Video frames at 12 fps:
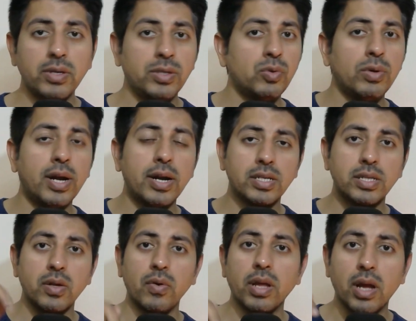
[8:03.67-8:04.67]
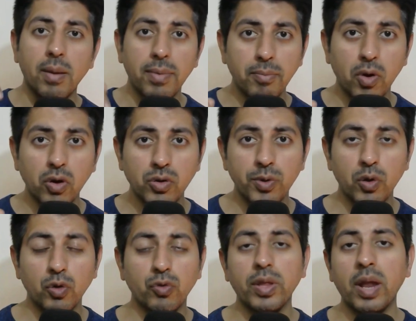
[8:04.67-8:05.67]
Do let us know in the comment box
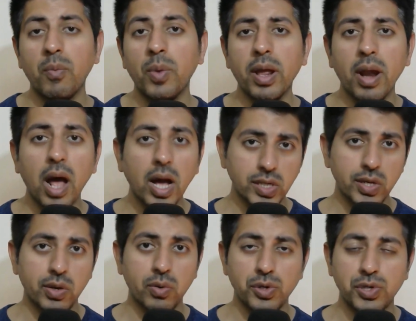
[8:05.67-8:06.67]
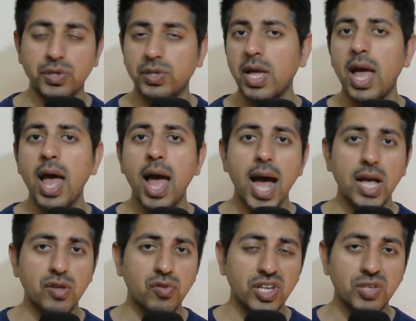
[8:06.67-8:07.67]
below so that we can answer your questions
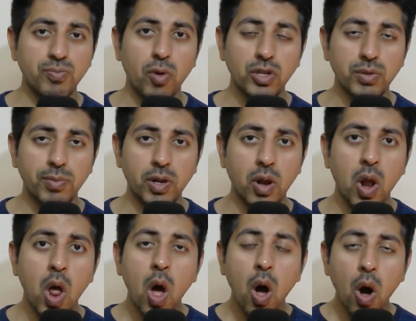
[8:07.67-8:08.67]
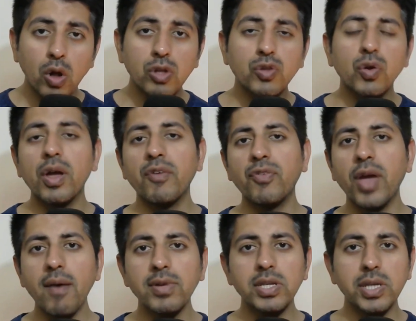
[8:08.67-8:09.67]
as soon as possible. Also, if you
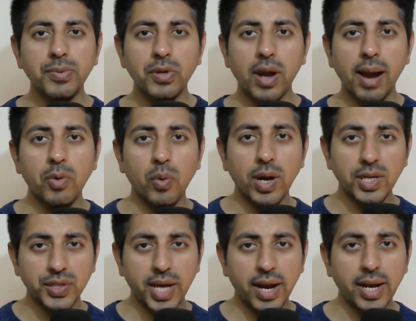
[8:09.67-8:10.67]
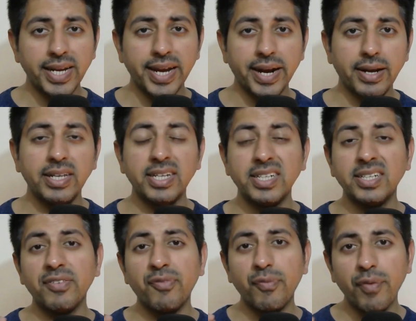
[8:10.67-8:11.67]
haven't subscribed to our channel yet, this is
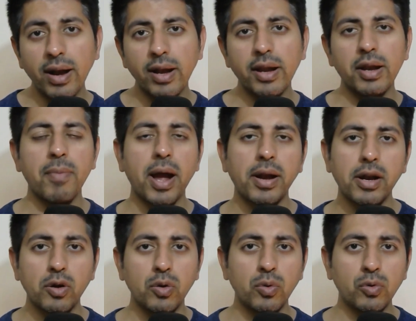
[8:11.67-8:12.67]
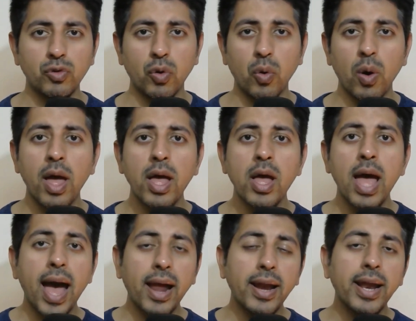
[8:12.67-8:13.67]
the friendly reminder to do so,
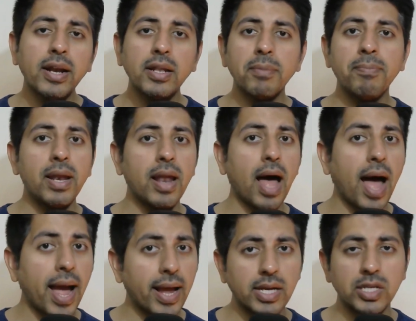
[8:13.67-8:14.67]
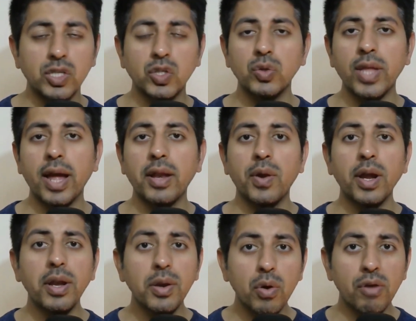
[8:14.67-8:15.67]
and hit the bell icon so that you get
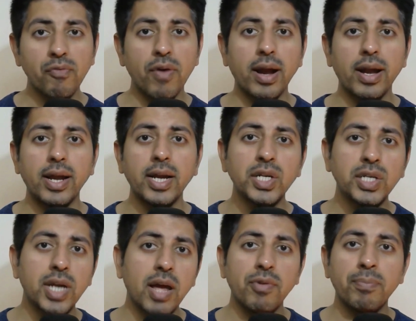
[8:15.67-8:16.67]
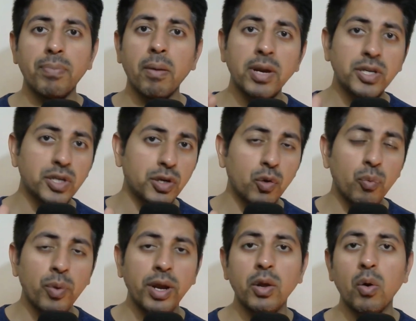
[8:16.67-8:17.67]
notified each time we publish a new
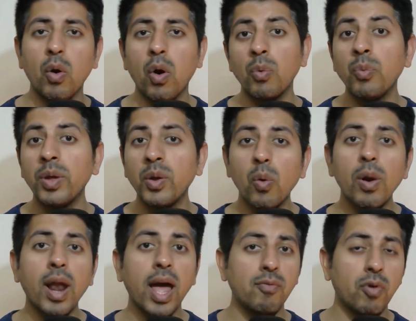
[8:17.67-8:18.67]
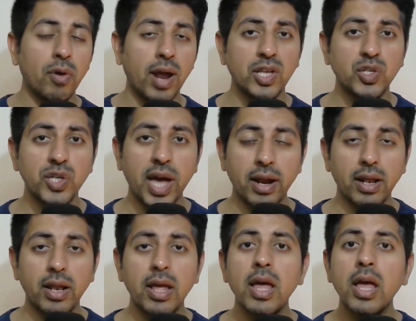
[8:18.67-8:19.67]
video or we go live on our channel.
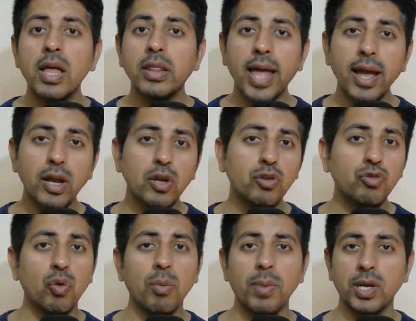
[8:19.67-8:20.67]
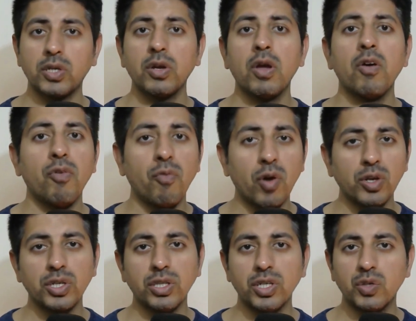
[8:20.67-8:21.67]
Thank you so much for
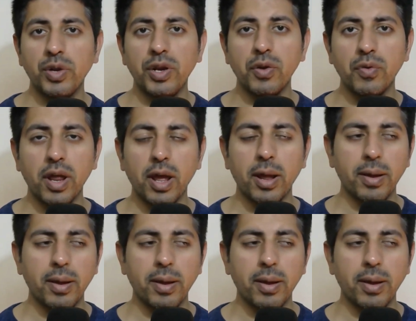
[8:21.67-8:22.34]
watching this video today.